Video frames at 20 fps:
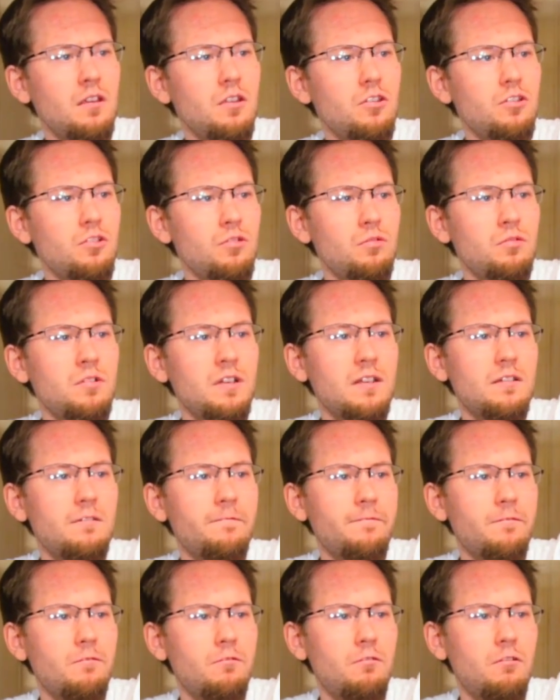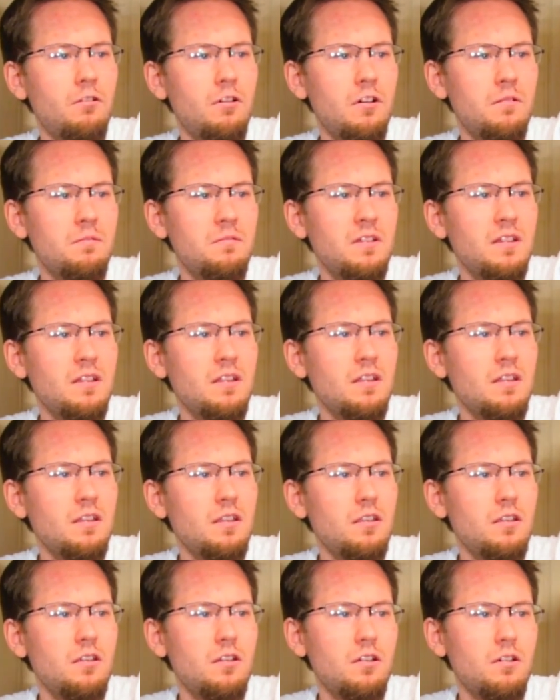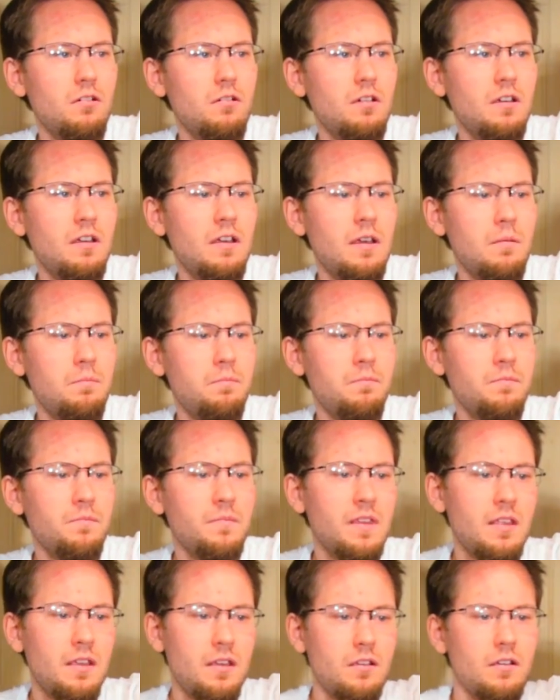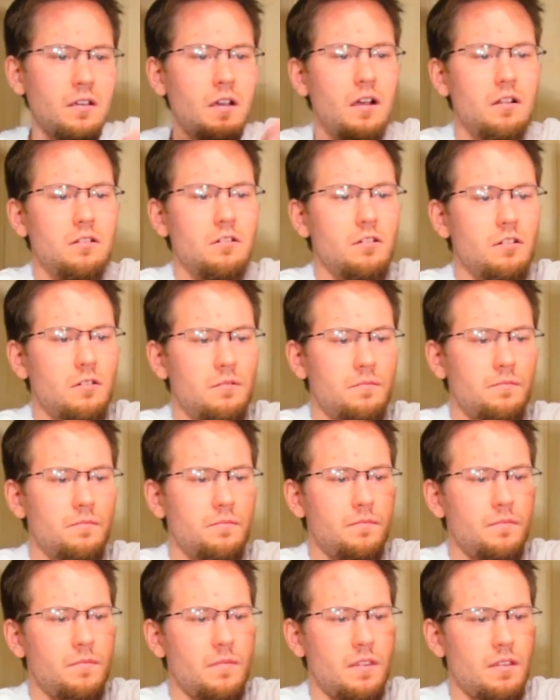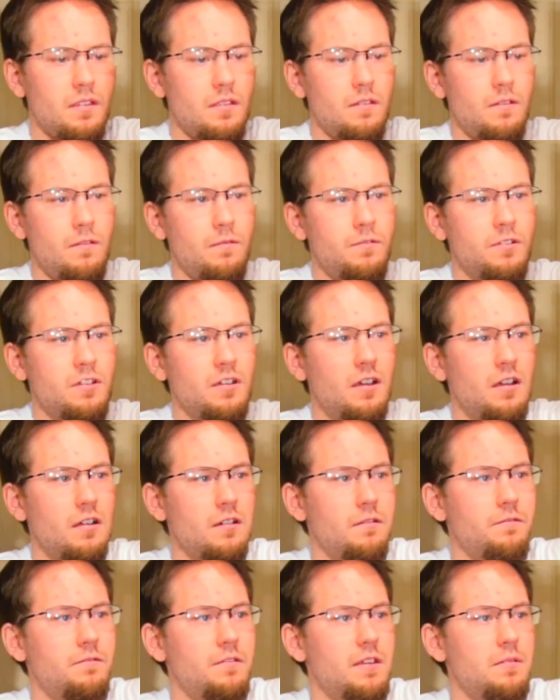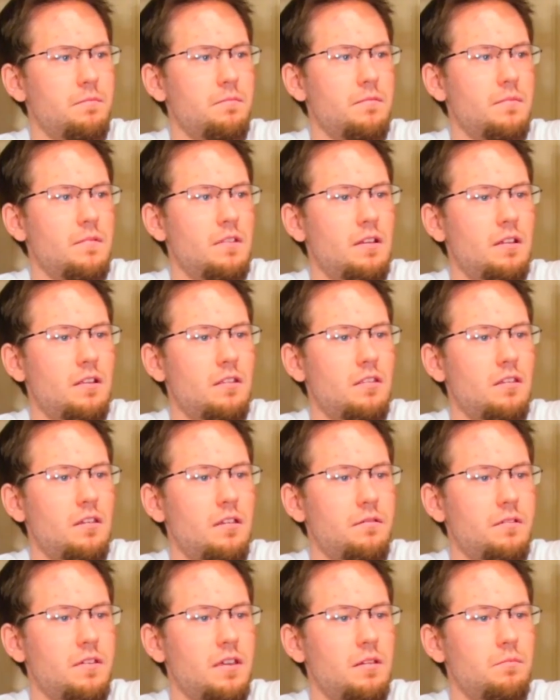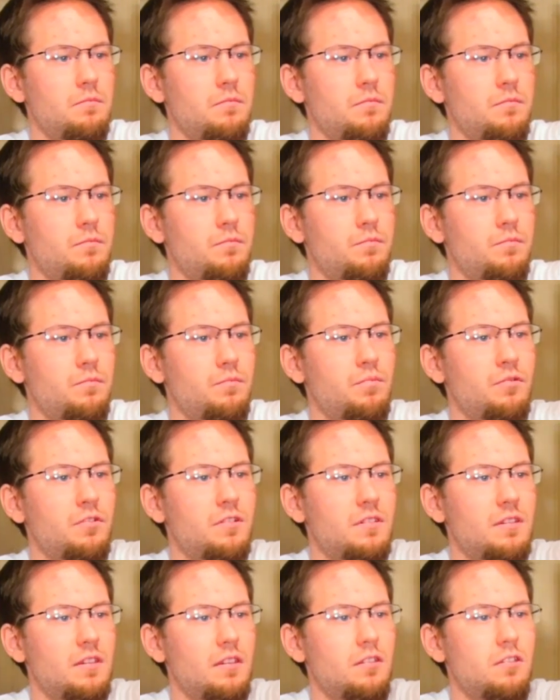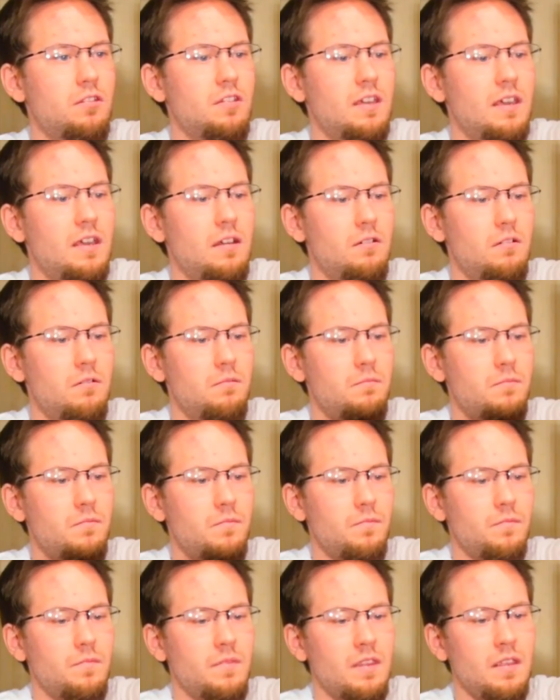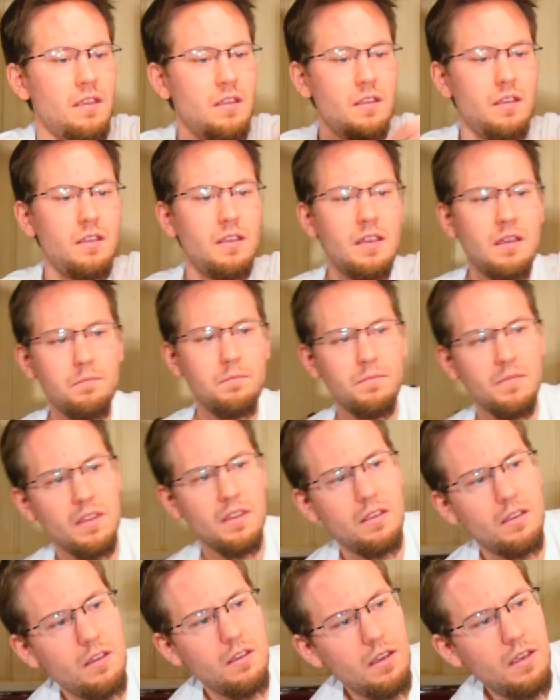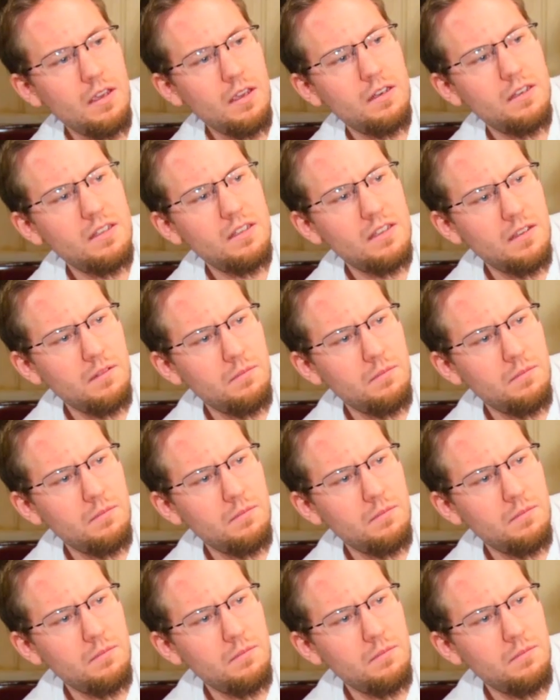unit for, you know, color photography. And let's see, I can put this together. Yep, and